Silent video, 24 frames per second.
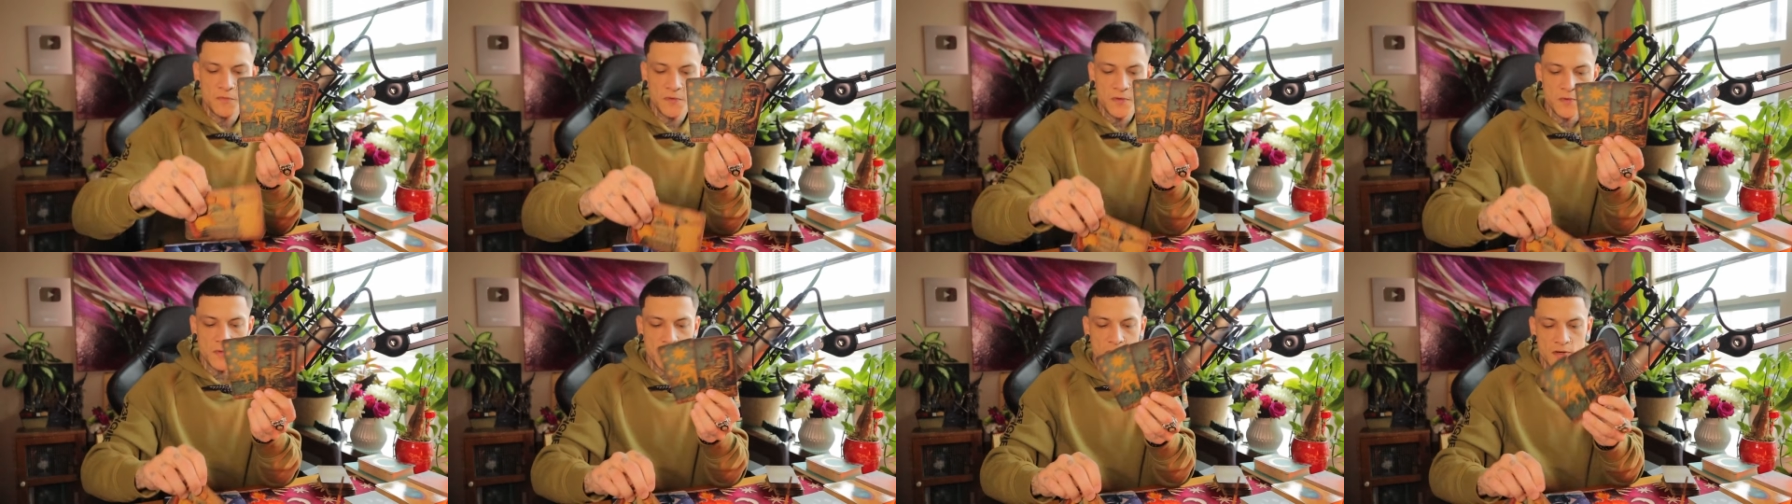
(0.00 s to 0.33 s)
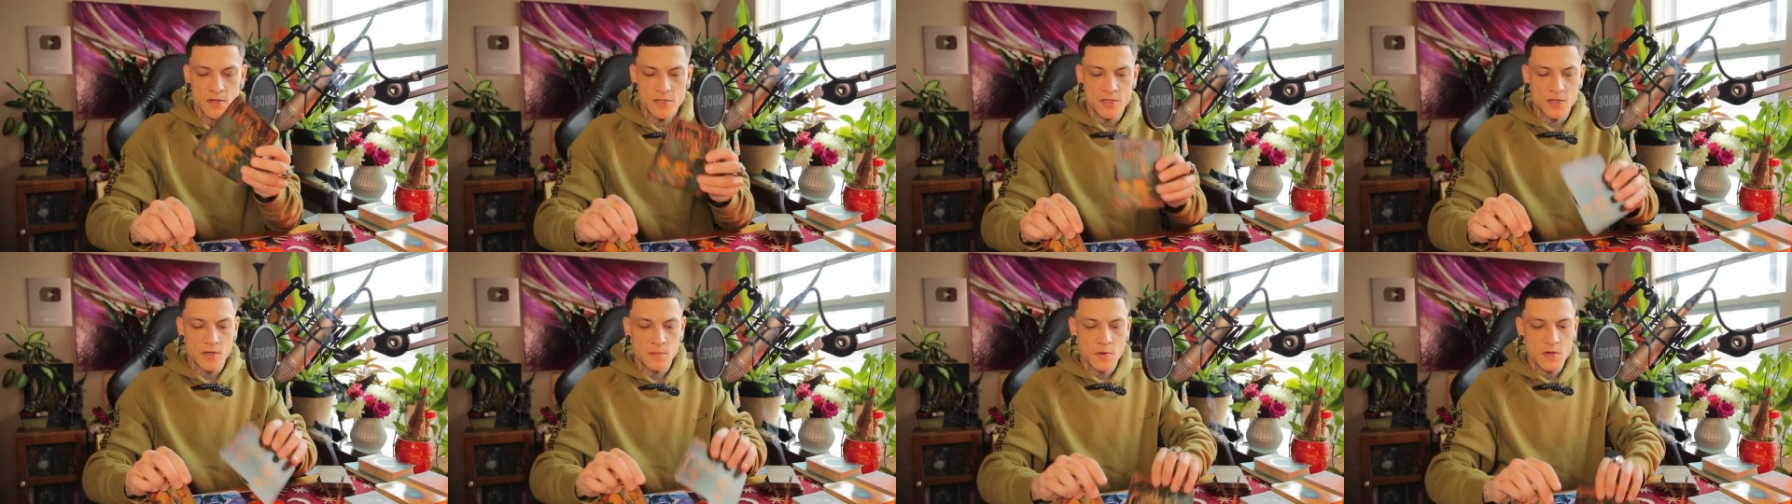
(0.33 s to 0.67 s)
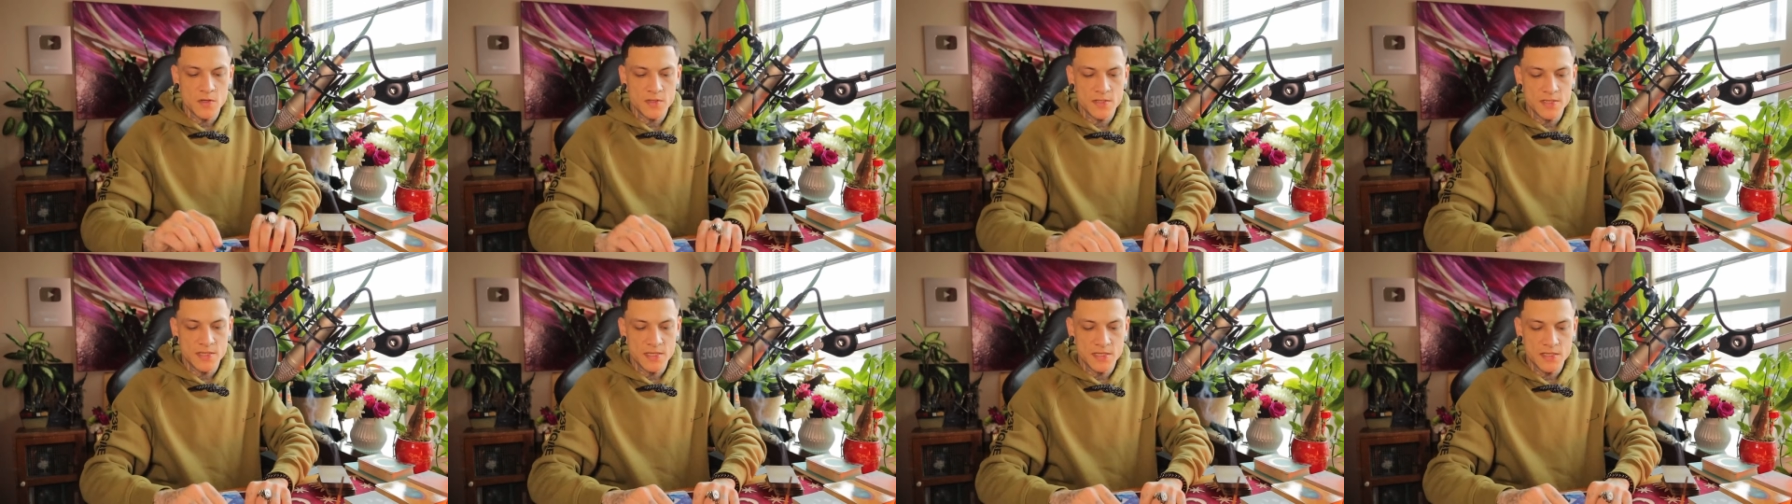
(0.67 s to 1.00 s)
of you, there's
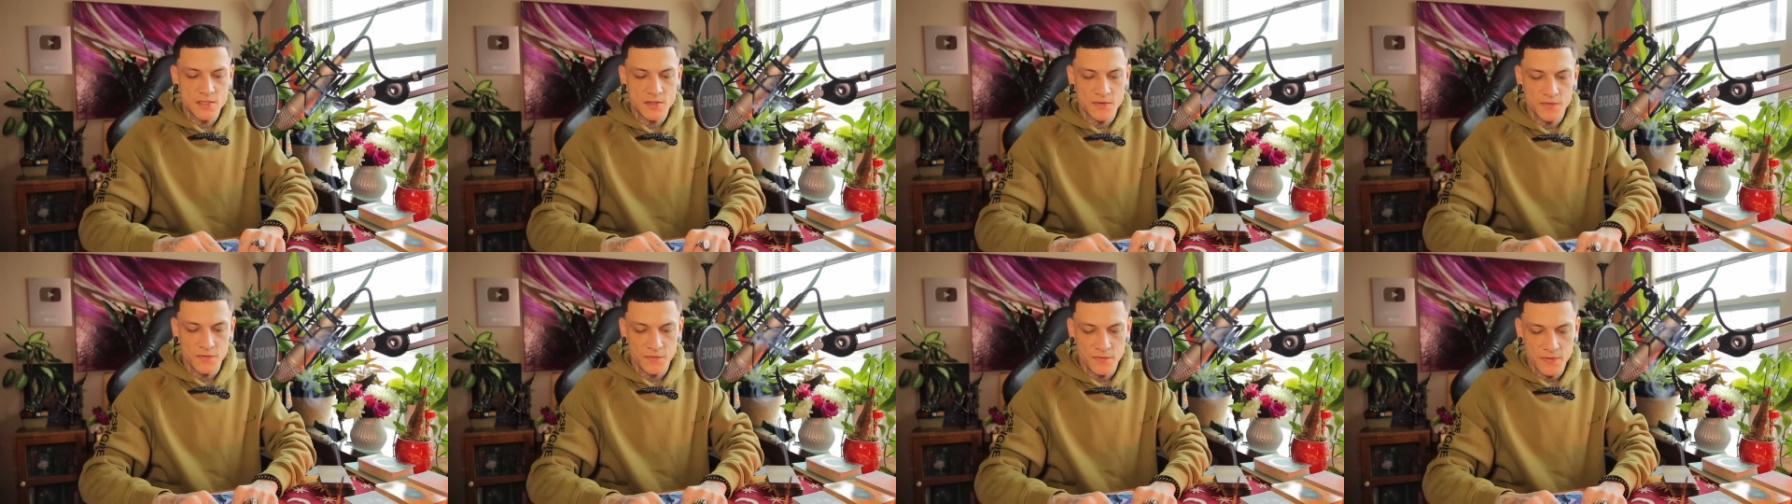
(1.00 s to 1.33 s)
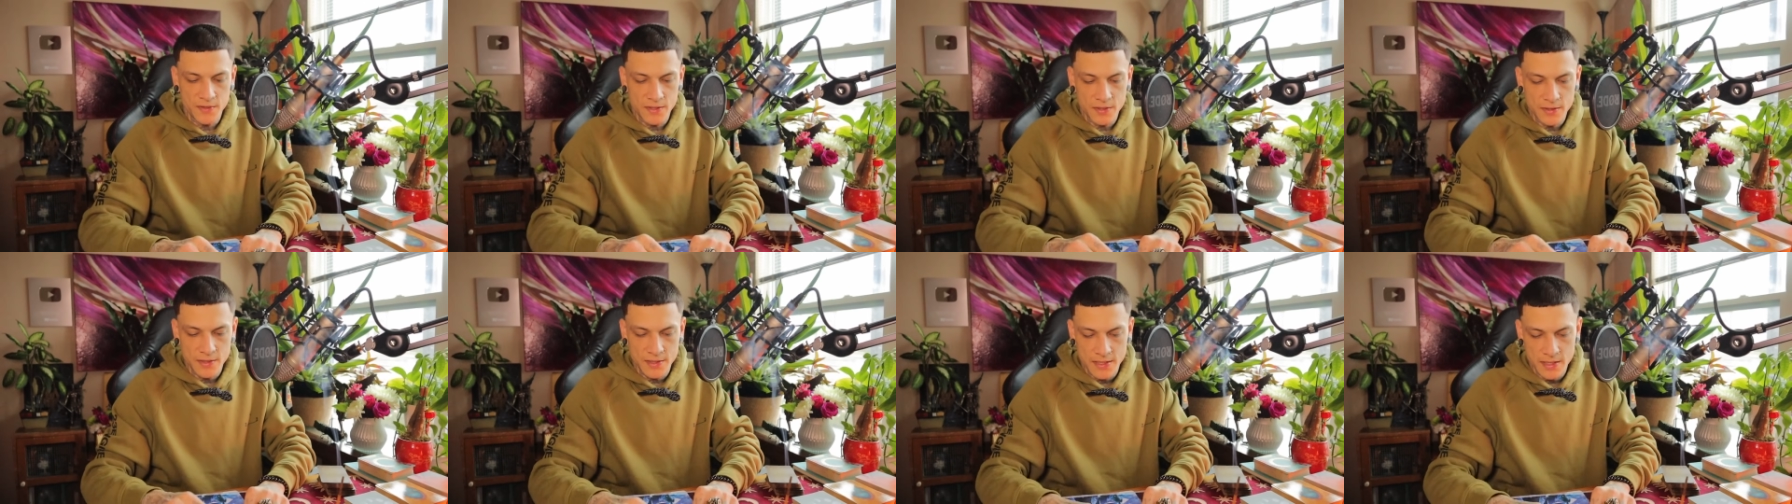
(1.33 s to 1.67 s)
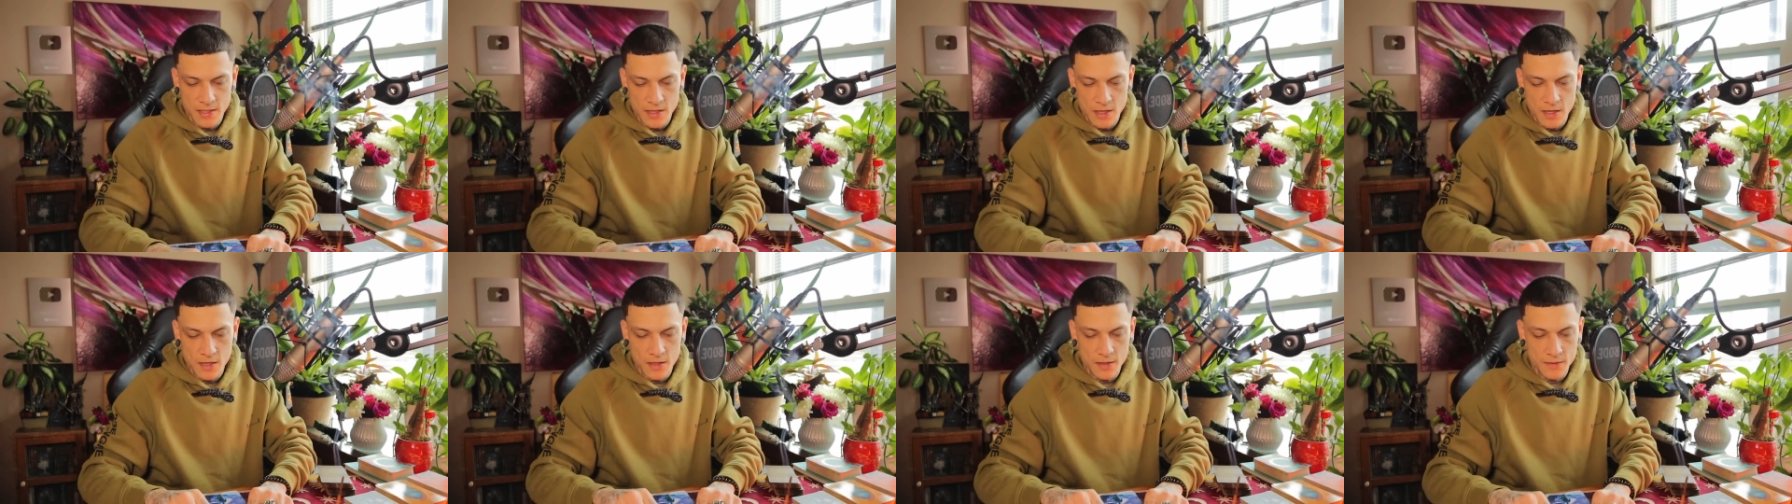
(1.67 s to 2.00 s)
almost this
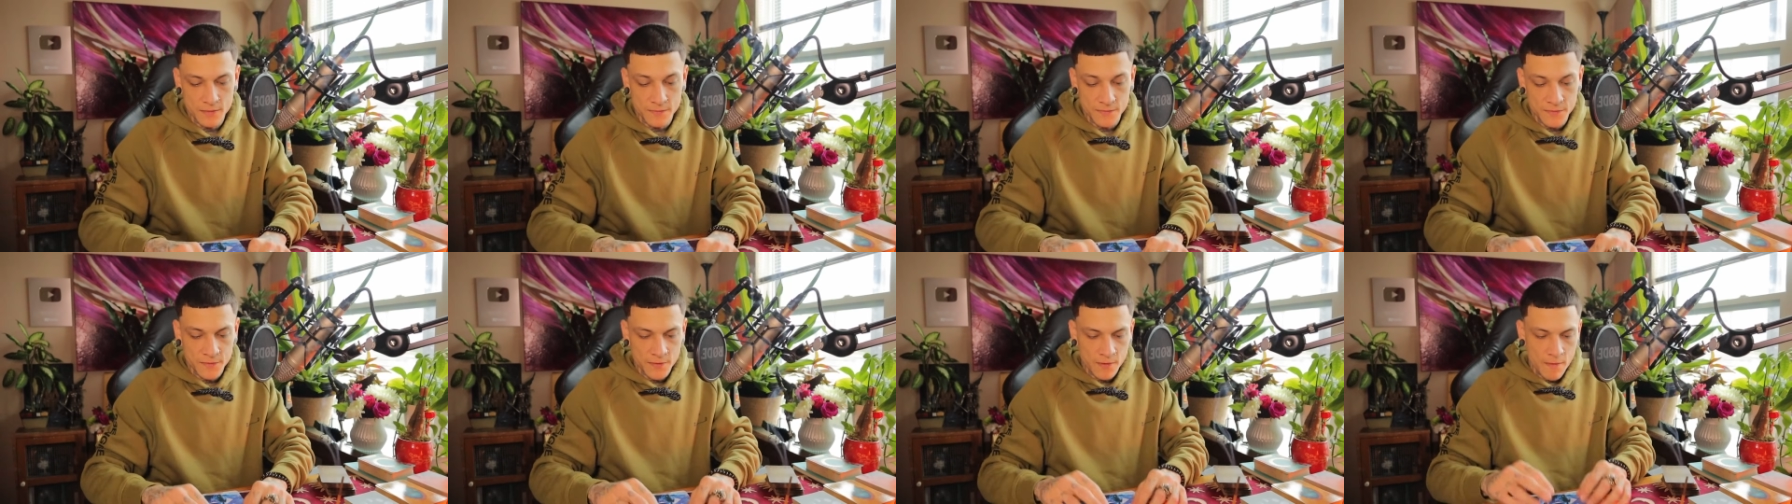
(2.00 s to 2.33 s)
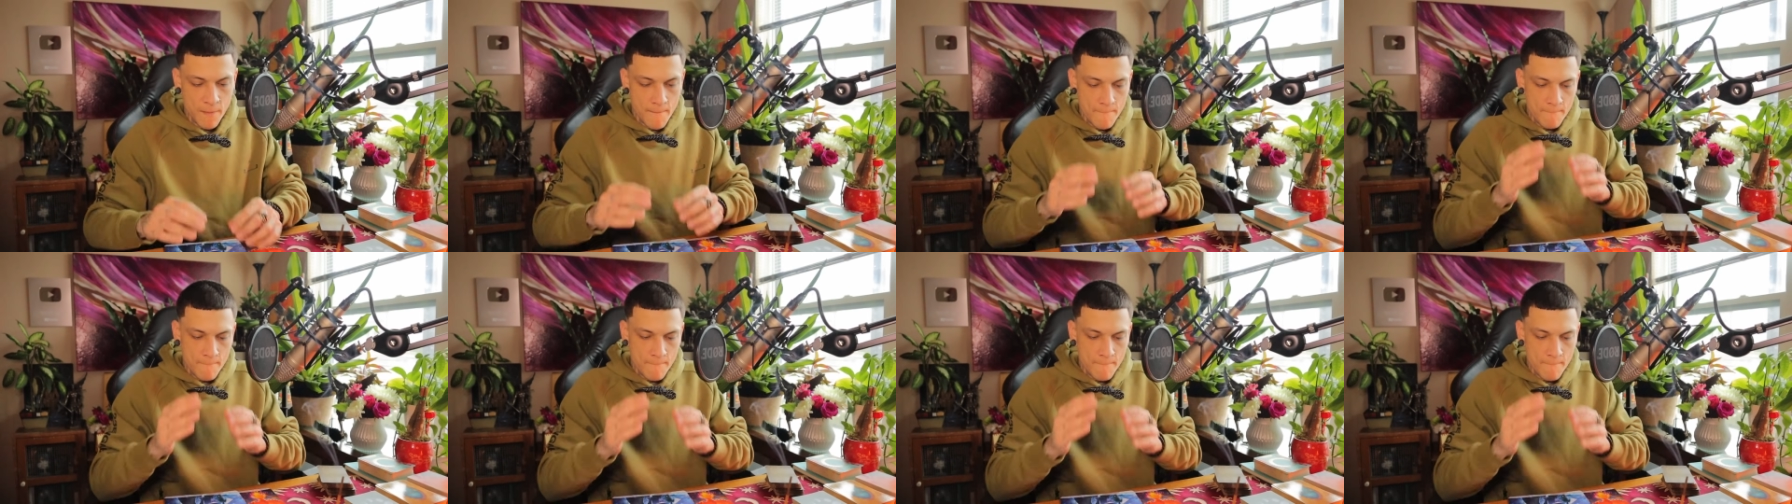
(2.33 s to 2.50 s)
feeling of